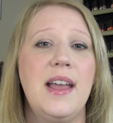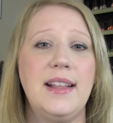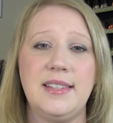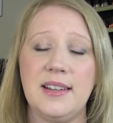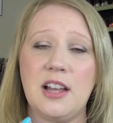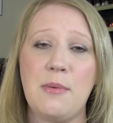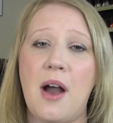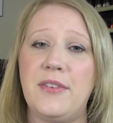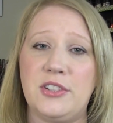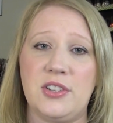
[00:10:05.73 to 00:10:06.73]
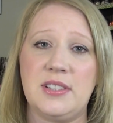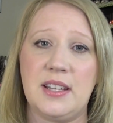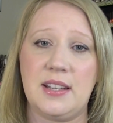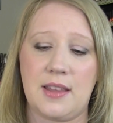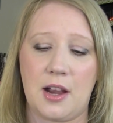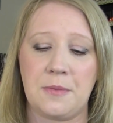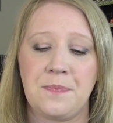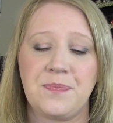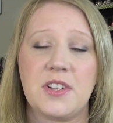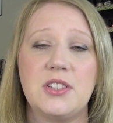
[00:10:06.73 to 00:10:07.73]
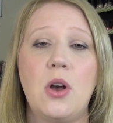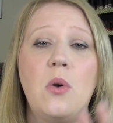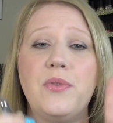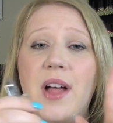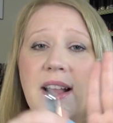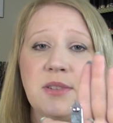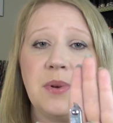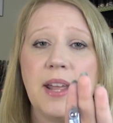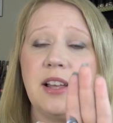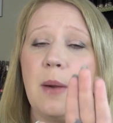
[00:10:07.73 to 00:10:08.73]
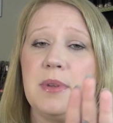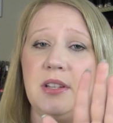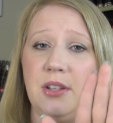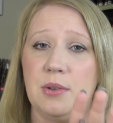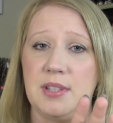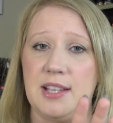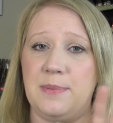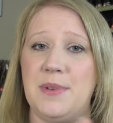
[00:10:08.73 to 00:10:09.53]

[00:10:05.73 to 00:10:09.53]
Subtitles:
It didn't come off, it's just sitting there. So that's when I come in and use these,